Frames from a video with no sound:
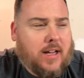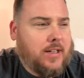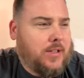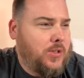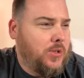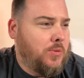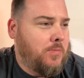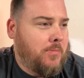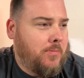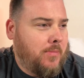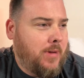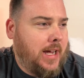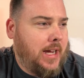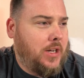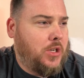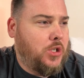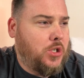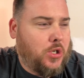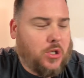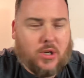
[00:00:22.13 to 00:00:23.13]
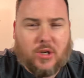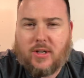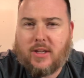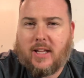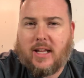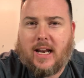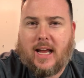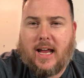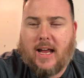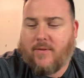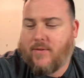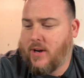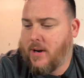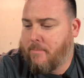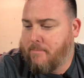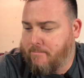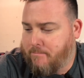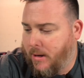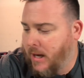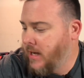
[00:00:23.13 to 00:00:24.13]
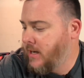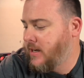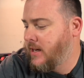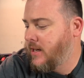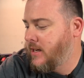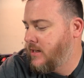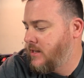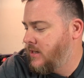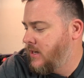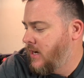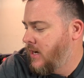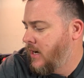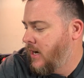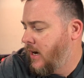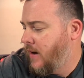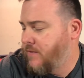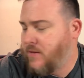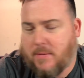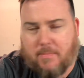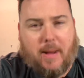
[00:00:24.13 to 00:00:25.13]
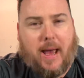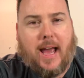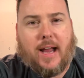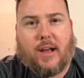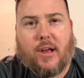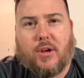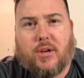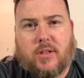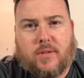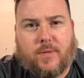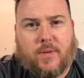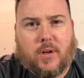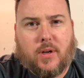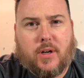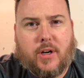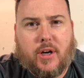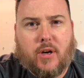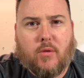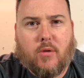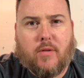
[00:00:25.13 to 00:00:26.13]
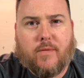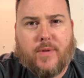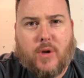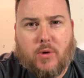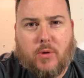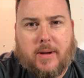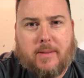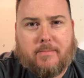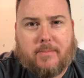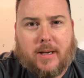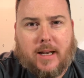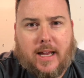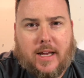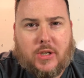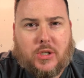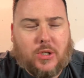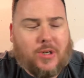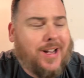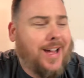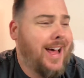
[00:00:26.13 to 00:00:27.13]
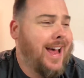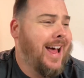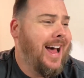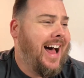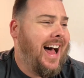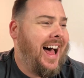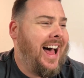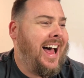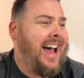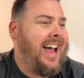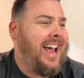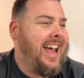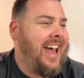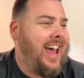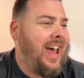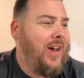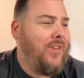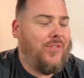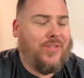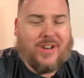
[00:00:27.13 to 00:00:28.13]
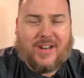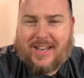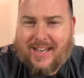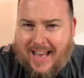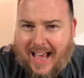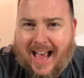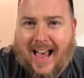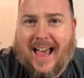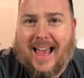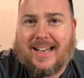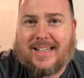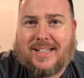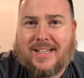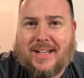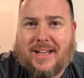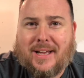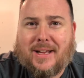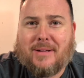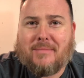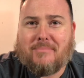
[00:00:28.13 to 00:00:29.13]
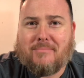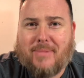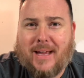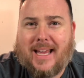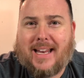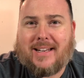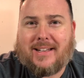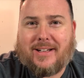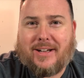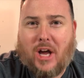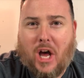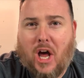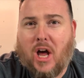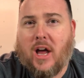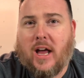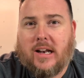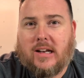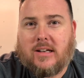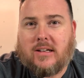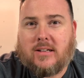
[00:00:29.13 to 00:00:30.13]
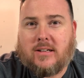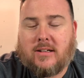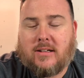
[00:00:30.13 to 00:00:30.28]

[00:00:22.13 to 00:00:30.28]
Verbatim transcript: to make sure that I have an abundance of tobaccos for your reviewing pleasure. I have not been gone